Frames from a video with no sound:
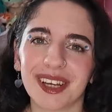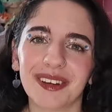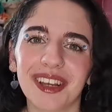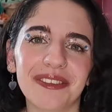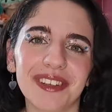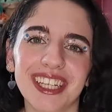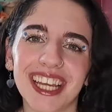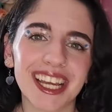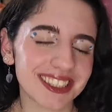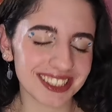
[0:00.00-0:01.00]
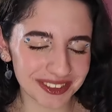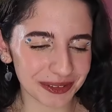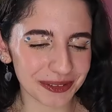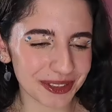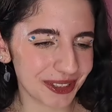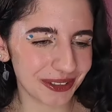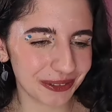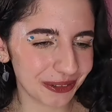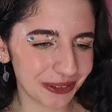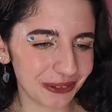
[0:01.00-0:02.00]
so lovely getting to talk to you
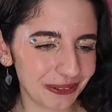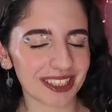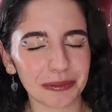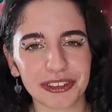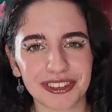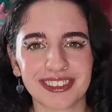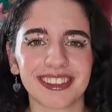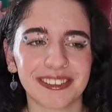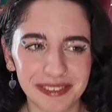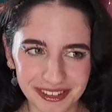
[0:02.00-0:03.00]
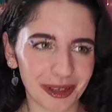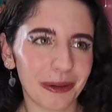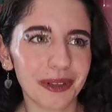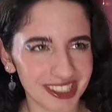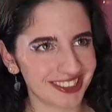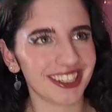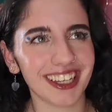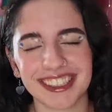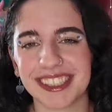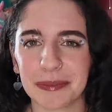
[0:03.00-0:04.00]
all. I'm just so
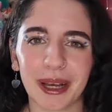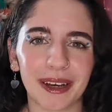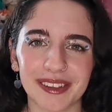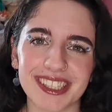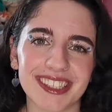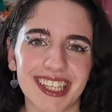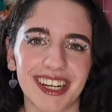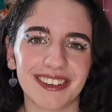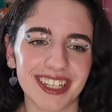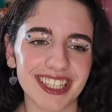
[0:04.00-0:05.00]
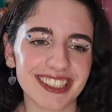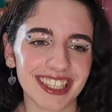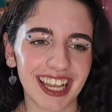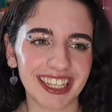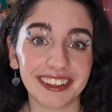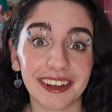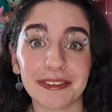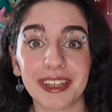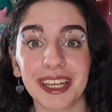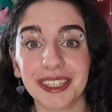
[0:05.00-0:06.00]
excited about this series and
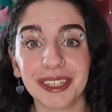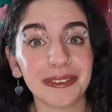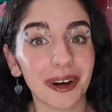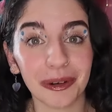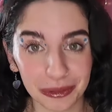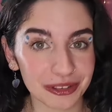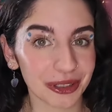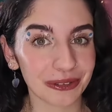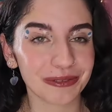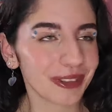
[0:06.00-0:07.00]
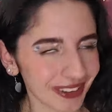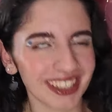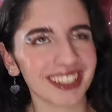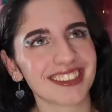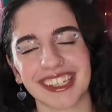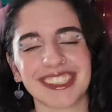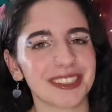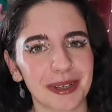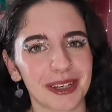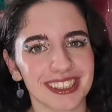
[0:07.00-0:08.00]
love that you are also very excited
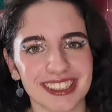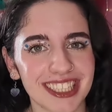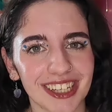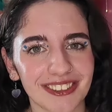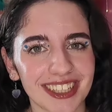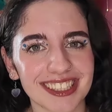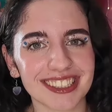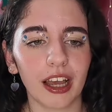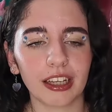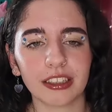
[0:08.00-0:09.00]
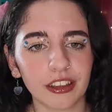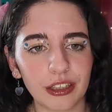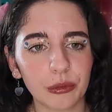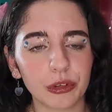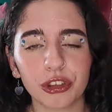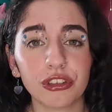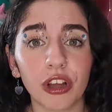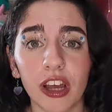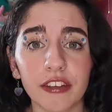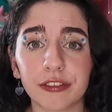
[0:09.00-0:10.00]
about this series. And I think we'll just
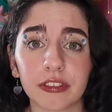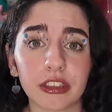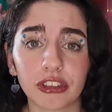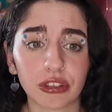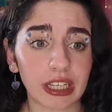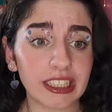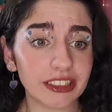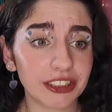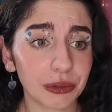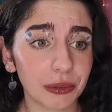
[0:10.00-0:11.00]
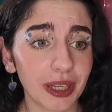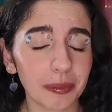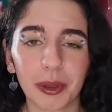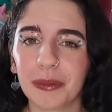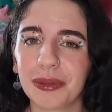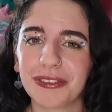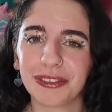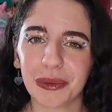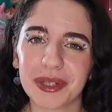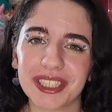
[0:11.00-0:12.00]
dive straight into it, but
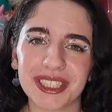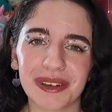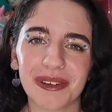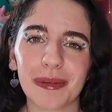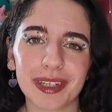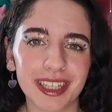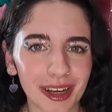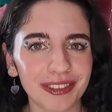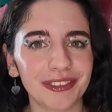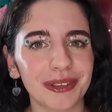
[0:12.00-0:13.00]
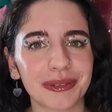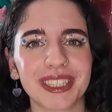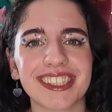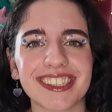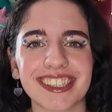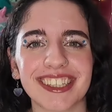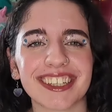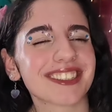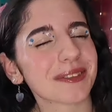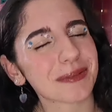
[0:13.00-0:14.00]
before we do, I would love if you you would consider
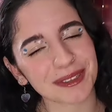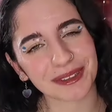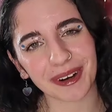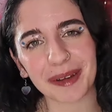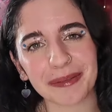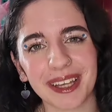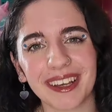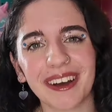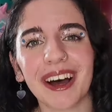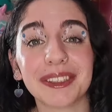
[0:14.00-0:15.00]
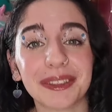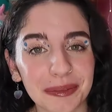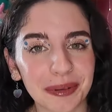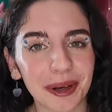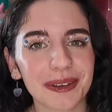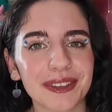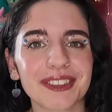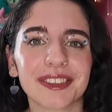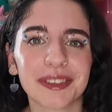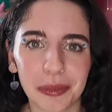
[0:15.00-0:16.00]
subscribing. I do
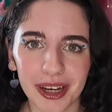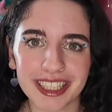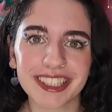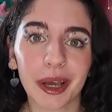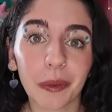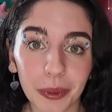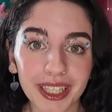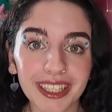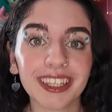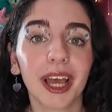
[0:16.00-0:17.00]
post twice a week,